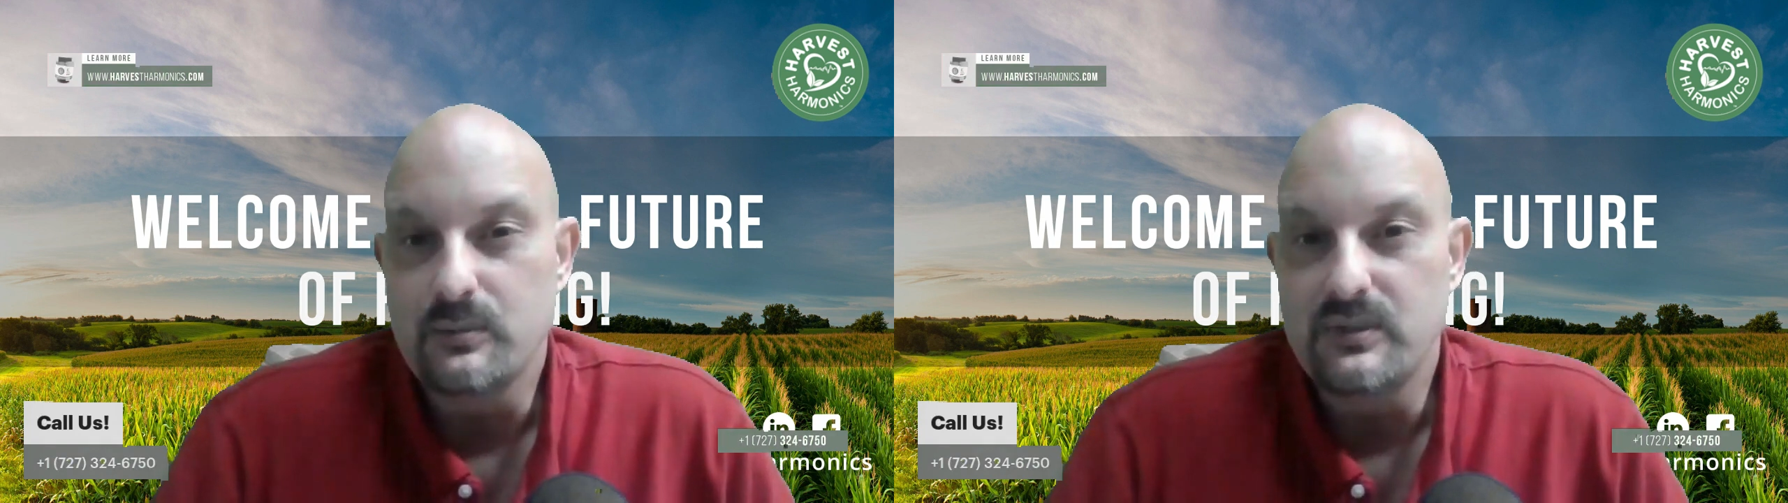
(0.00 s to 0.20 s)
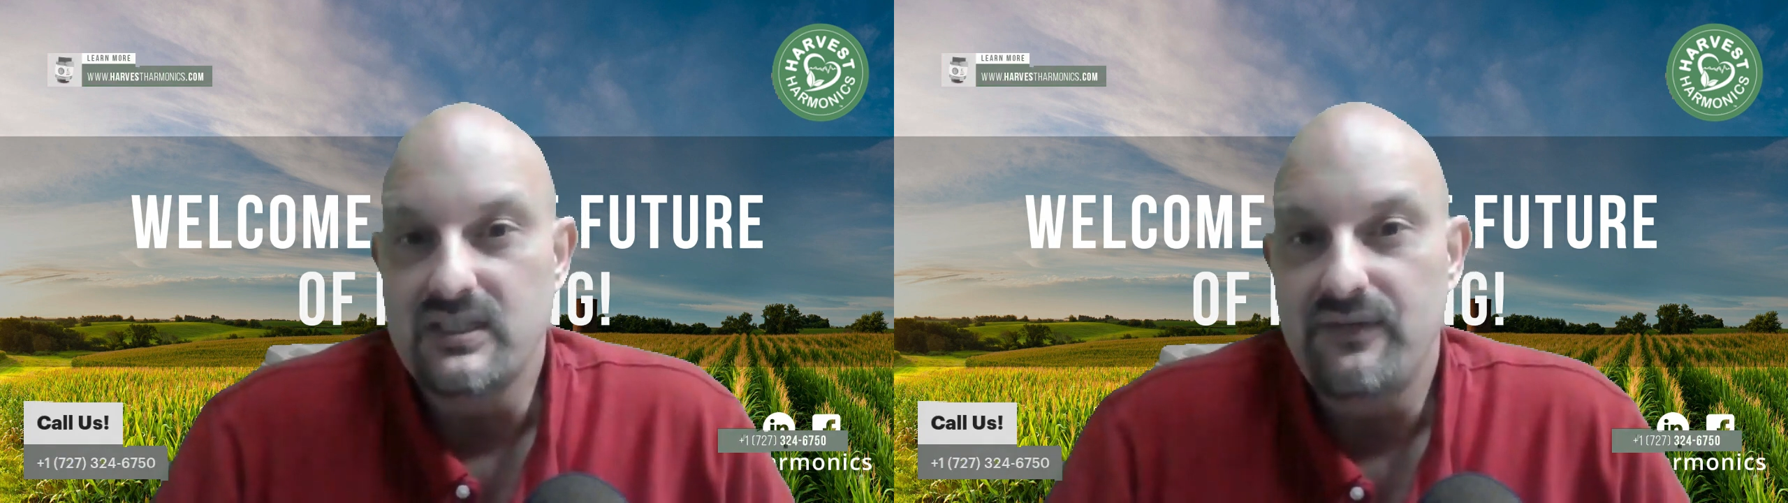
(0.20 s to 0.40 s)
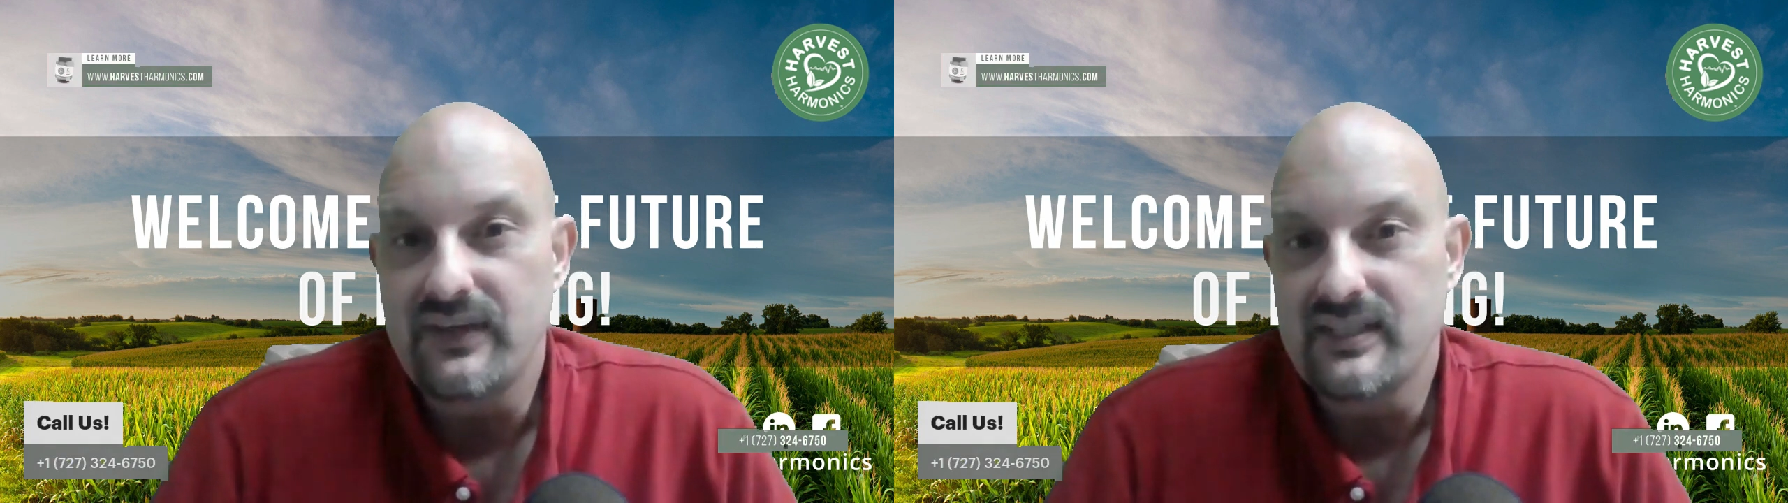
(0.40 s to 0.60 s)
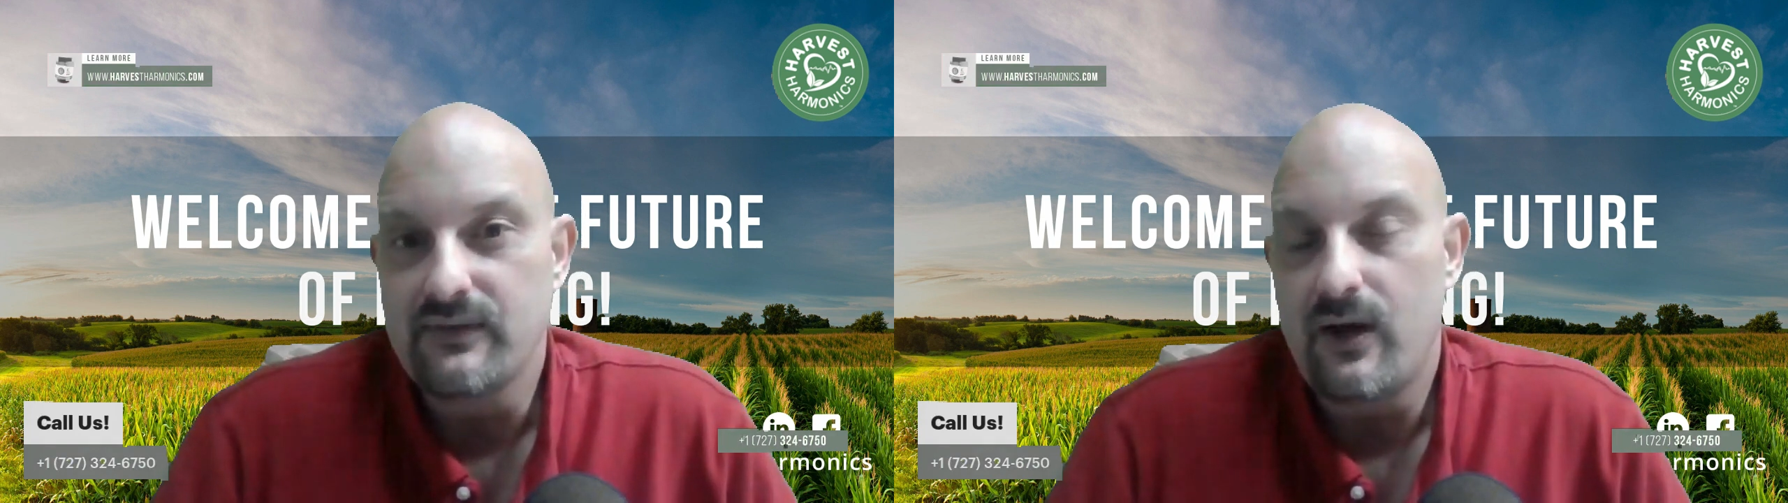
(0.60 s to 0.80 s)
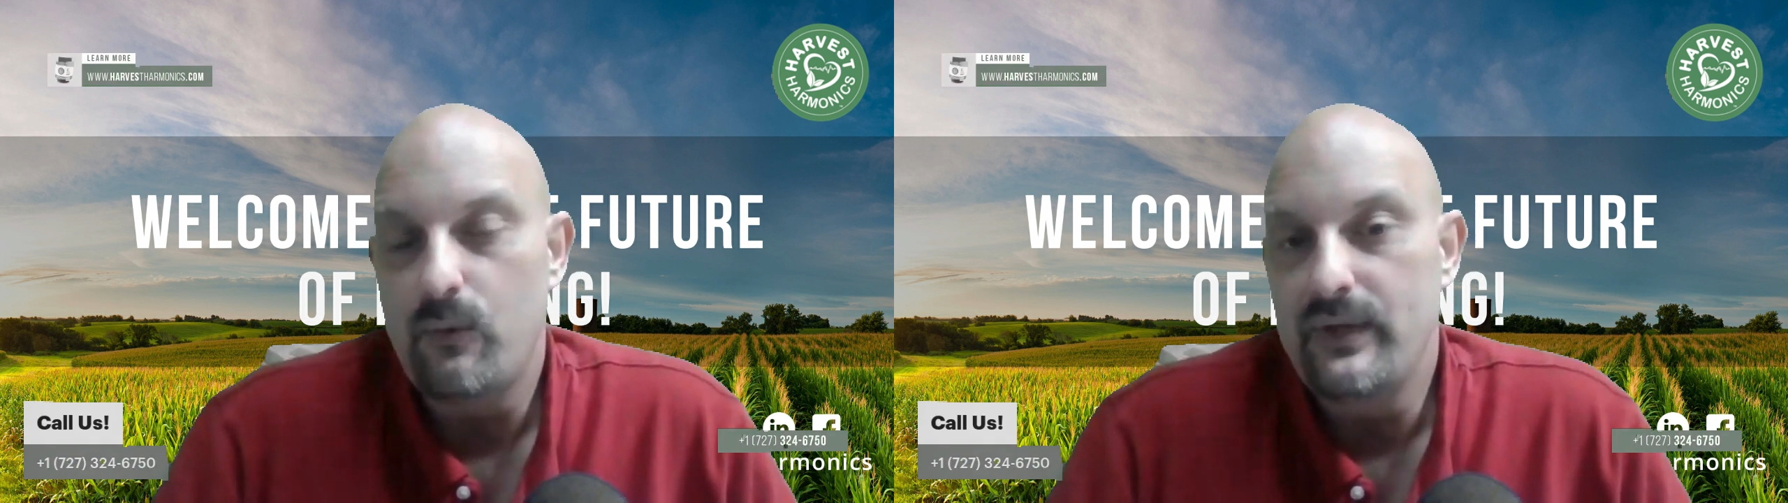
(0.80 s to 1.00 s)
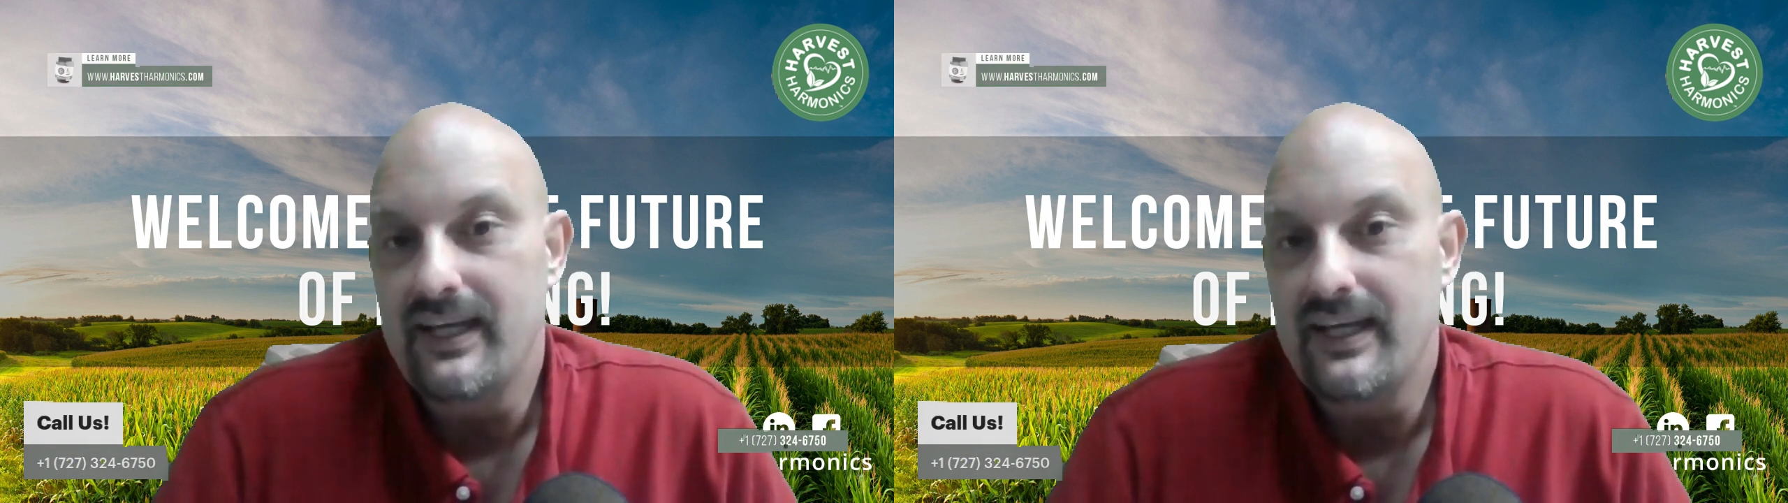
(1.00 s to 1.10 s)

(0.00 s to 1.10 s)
specifics of how we